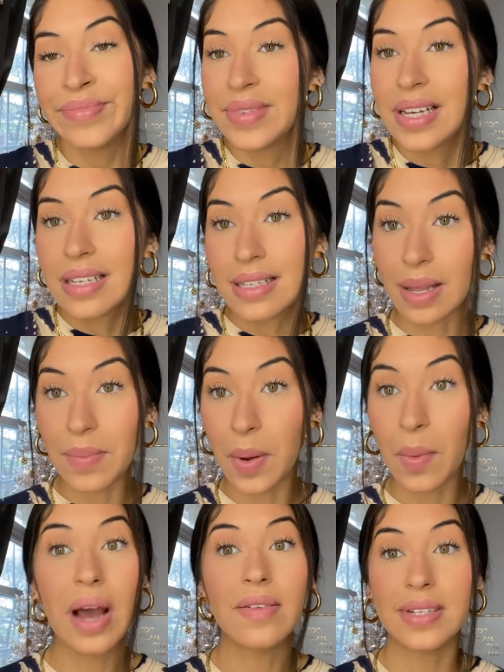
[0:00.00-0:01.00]
it's something
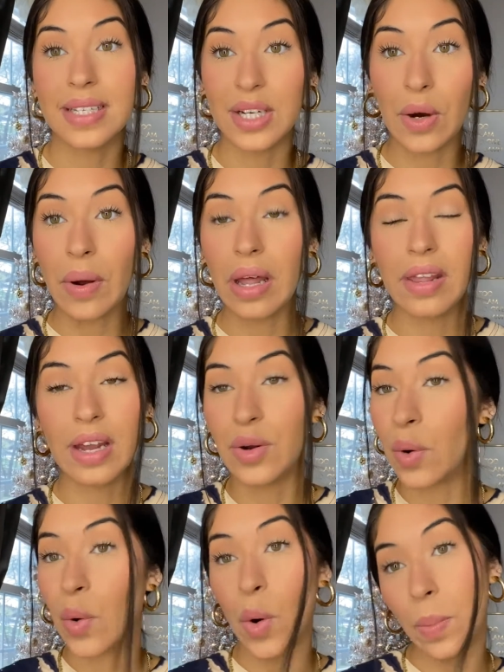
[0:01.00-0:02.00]
we have to deal with. I
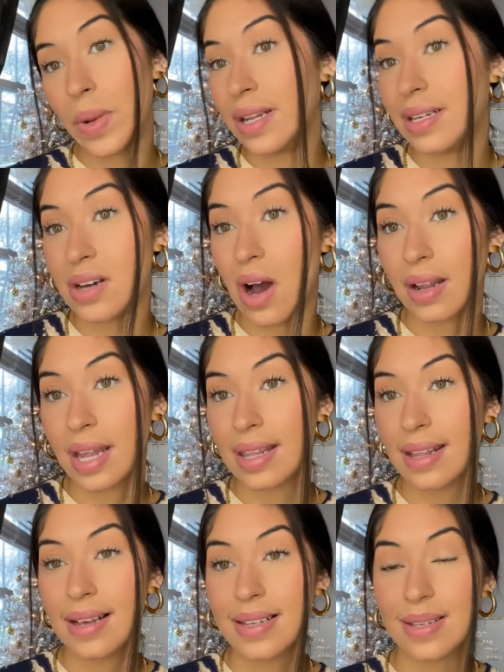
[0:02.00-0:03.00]
don't normally talk like
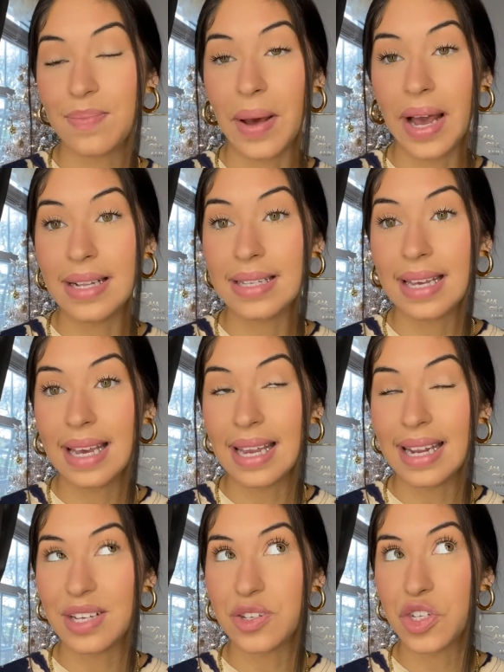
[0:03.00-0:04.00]
this, but it
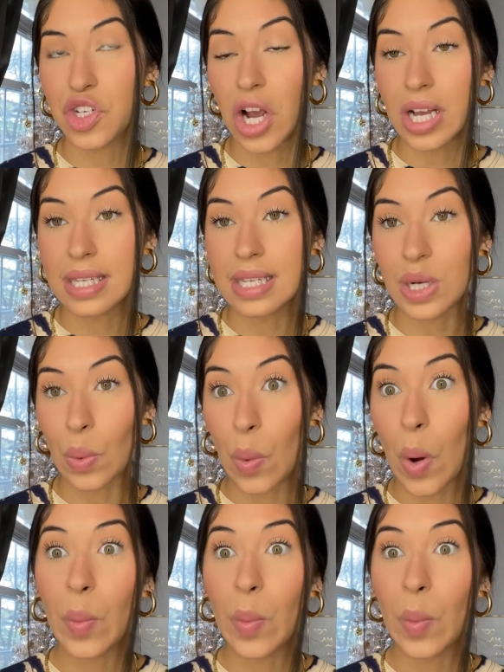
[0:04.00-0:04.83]
is just what we